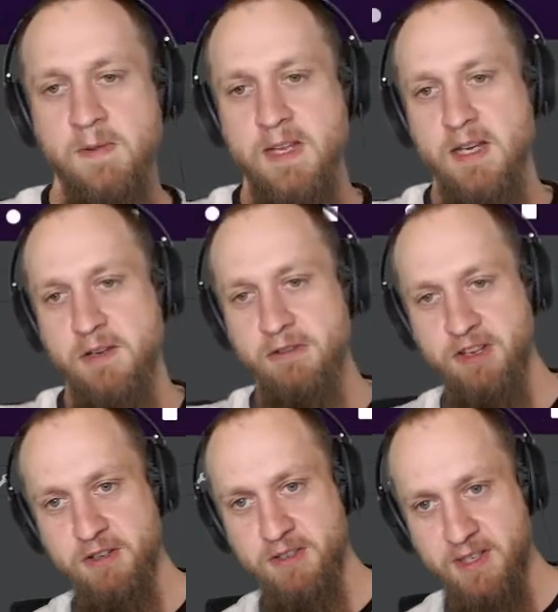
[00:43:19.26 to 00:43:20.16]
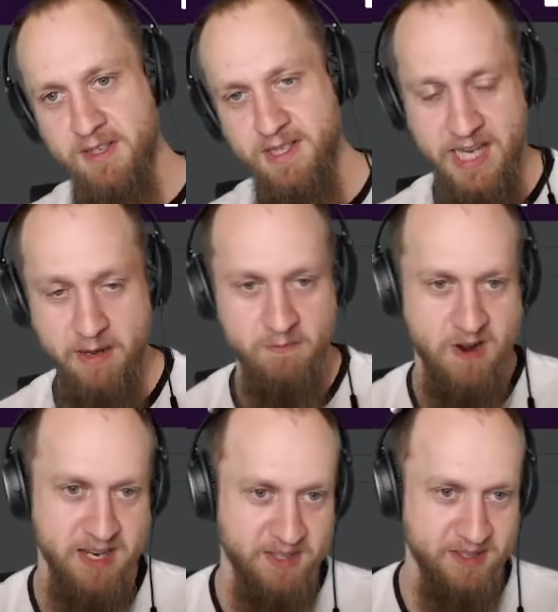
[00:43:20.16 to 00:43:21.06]
are going to see the same
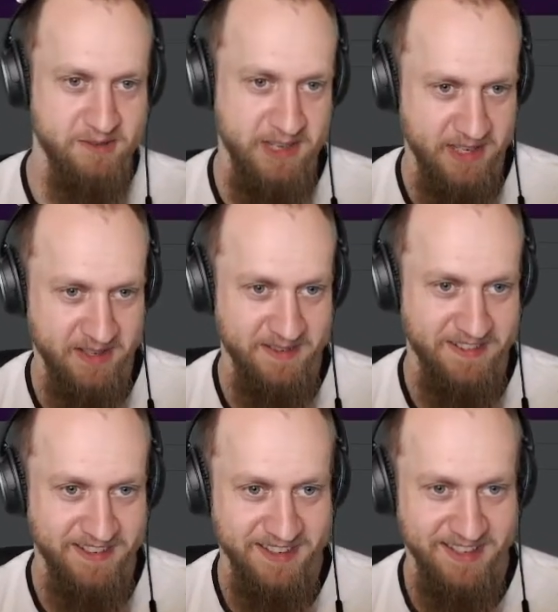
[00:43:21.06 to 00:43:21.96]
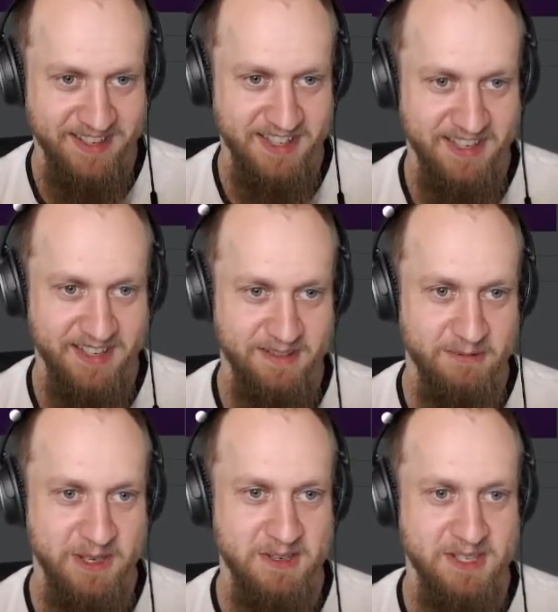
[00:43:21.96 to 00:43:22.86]
white screen,
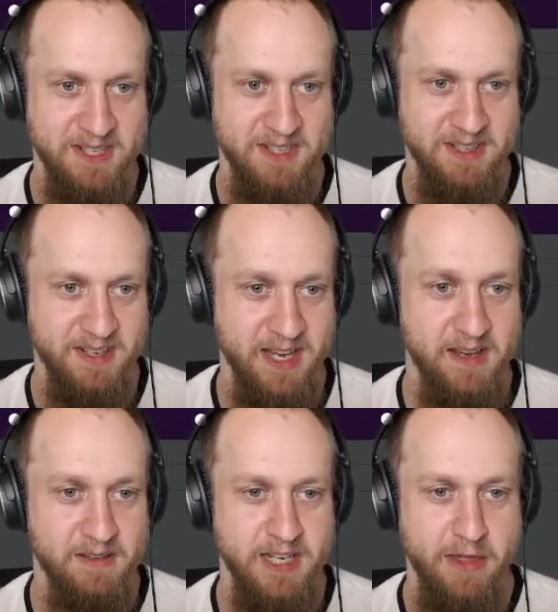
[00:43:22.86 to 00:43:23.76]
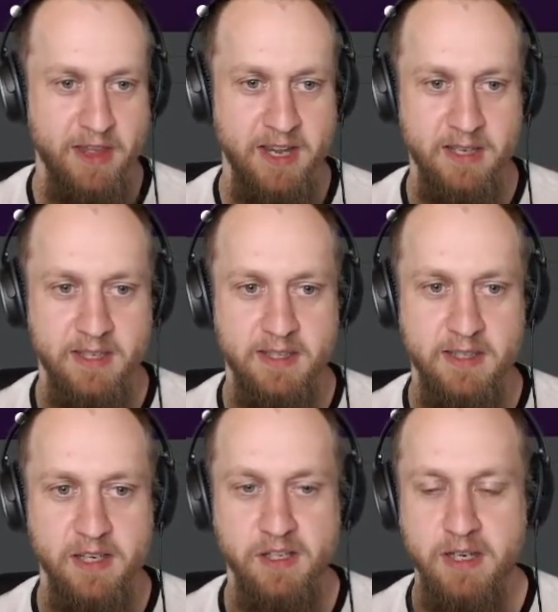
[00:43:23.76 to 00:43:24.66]
because yeah, nothing is
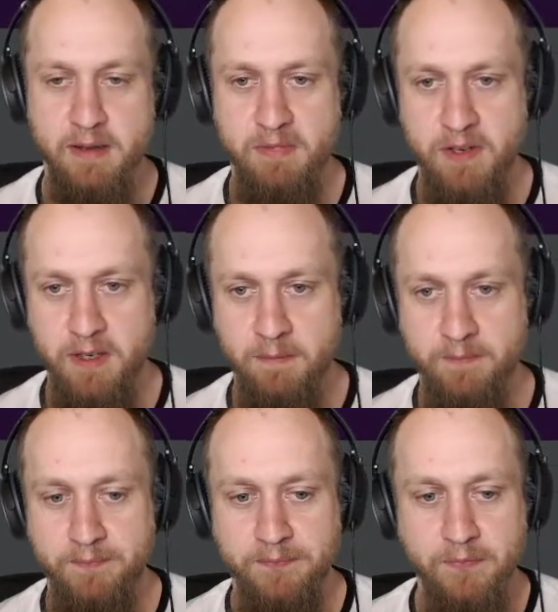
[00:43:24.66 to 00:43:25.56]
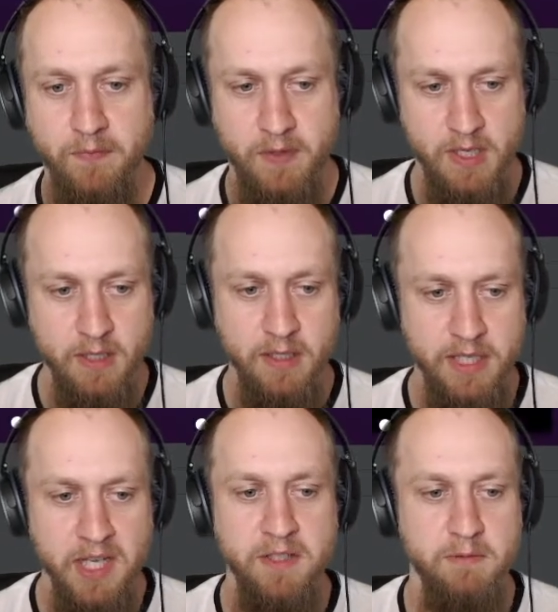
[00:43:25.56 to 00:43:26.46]
actually happening
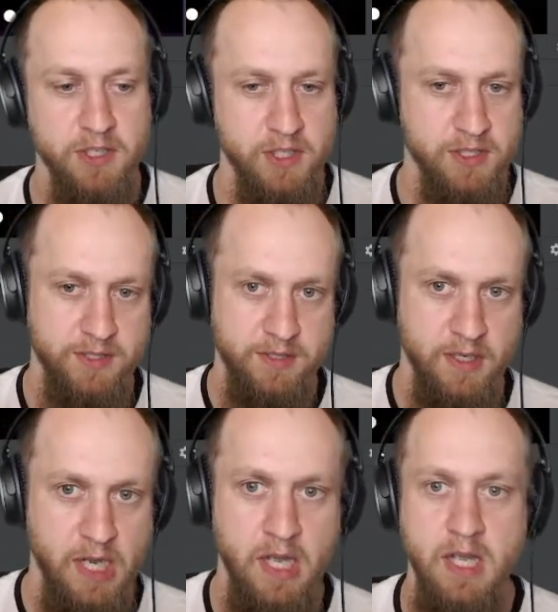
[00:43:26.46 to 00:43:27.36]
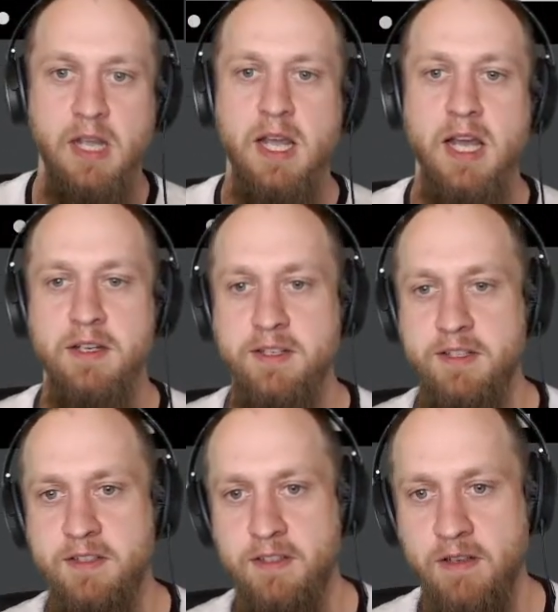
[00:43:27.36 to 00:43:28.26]
yet. We just added
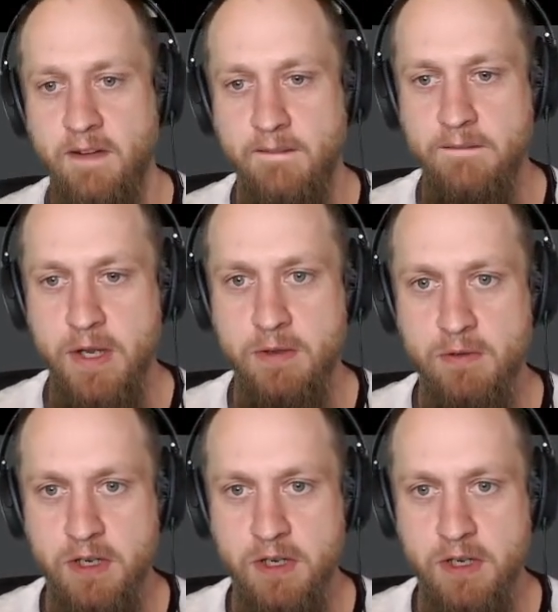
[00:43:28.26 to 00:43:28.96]
this view into